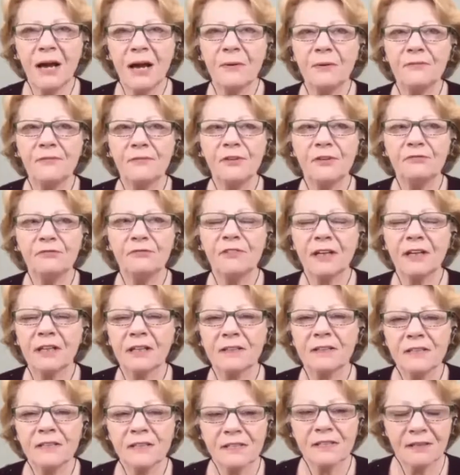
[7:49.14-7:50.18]
have you
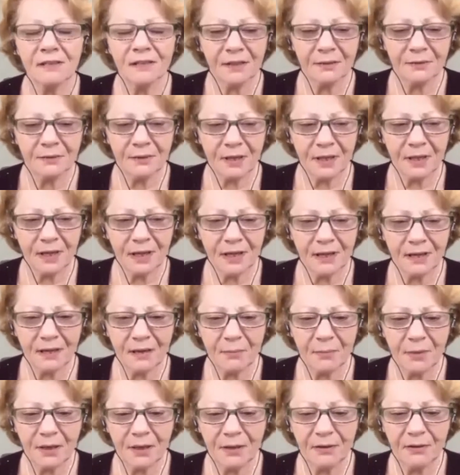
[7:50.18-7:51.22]
reconciled that? I
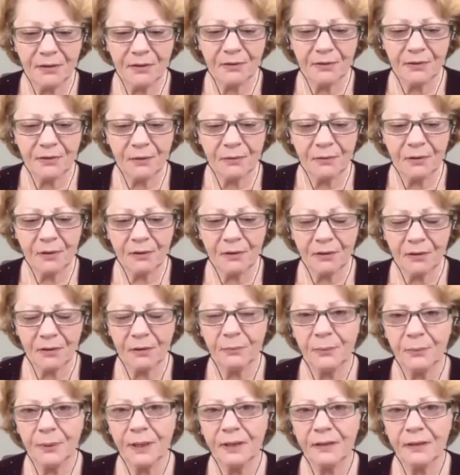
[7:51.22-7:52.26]
mean, you're no longer
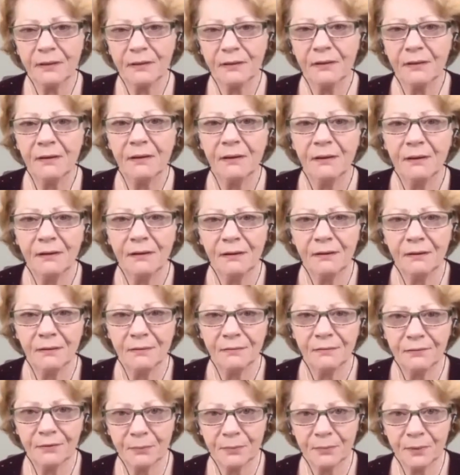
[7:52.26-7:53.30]
with your
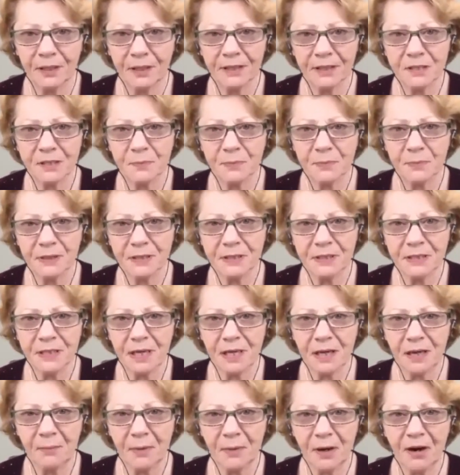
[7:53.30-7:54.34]
former husband.
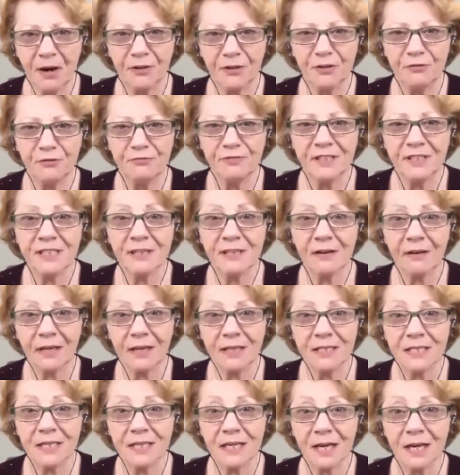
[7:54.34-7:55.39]
Are you resigned to
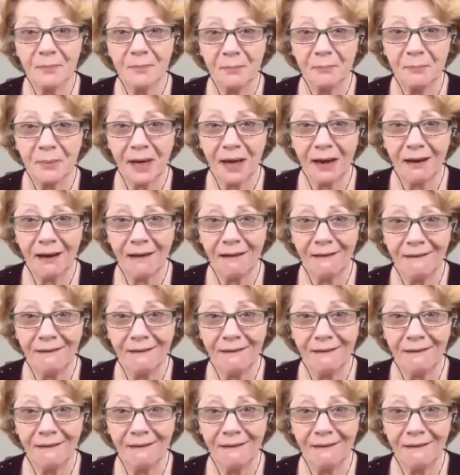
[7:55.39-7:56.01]
coming back?